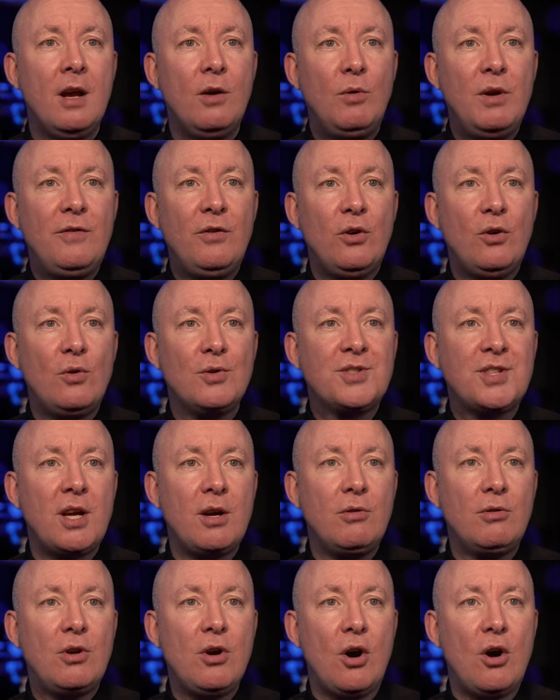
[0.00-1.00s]
We've
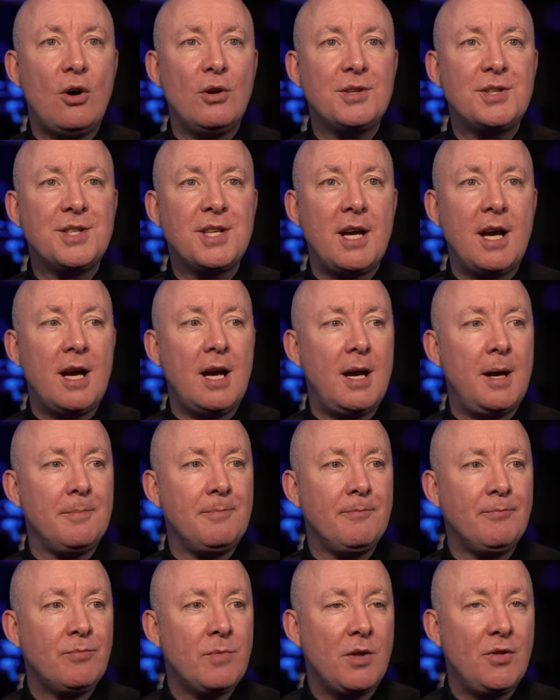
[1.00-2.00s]
also got
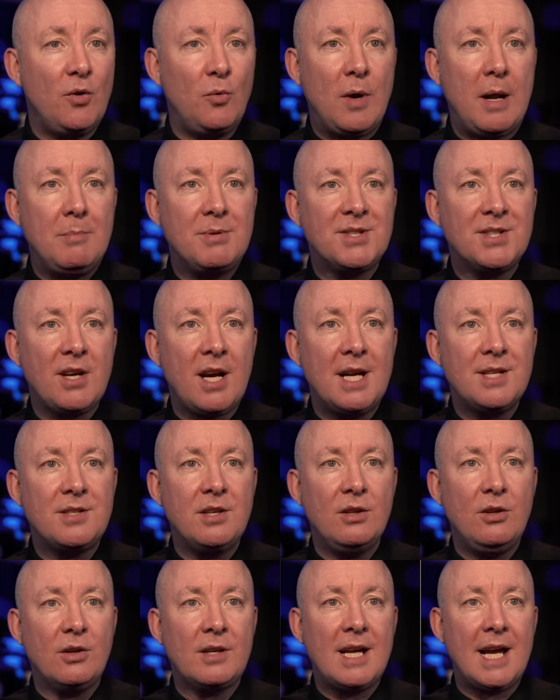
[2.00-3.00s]
the website to
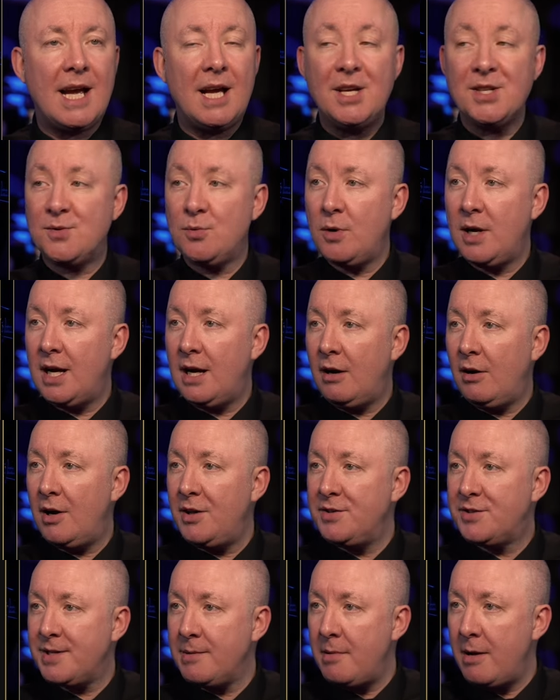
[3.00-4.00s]
look at as well,
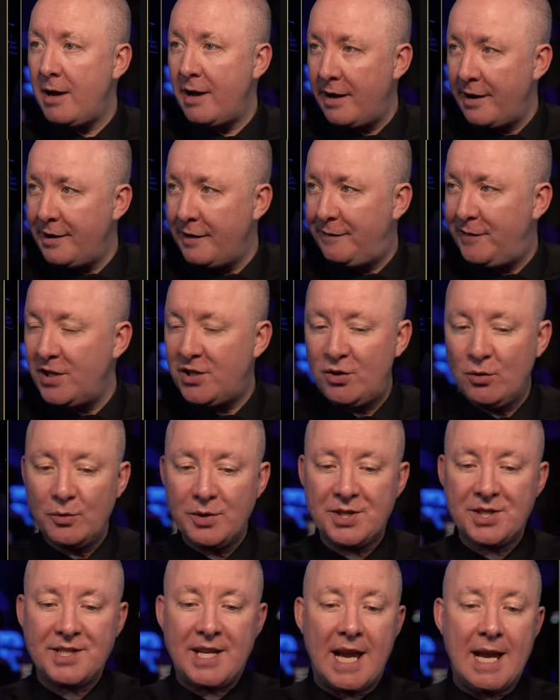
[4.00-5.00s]
and some, and an official
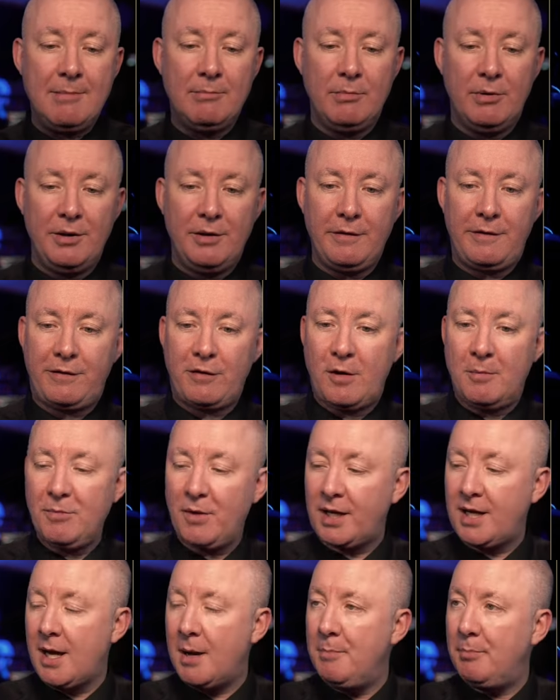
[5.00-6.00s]
statement from
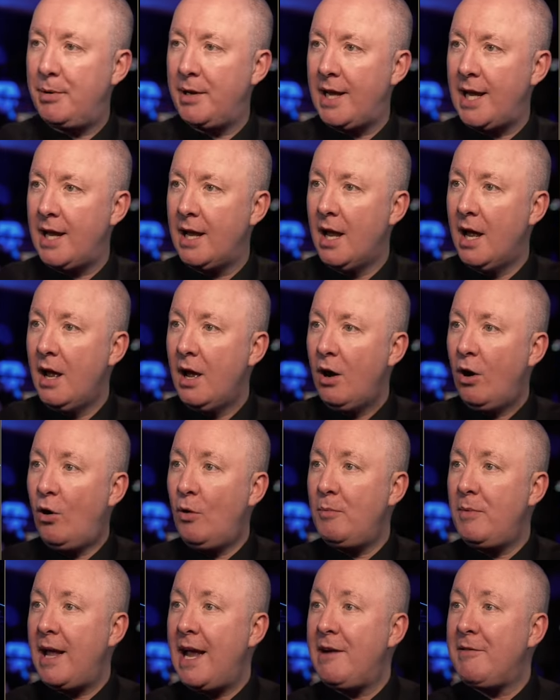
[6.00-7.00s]
the company.
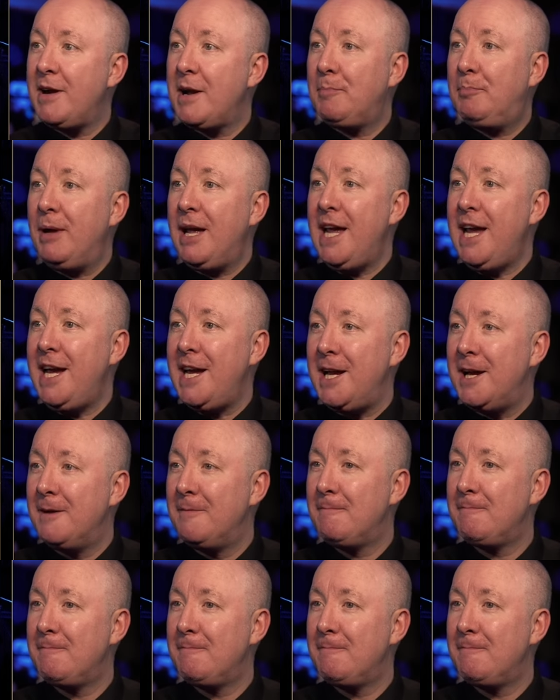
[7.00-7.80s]
Oh, Eric B.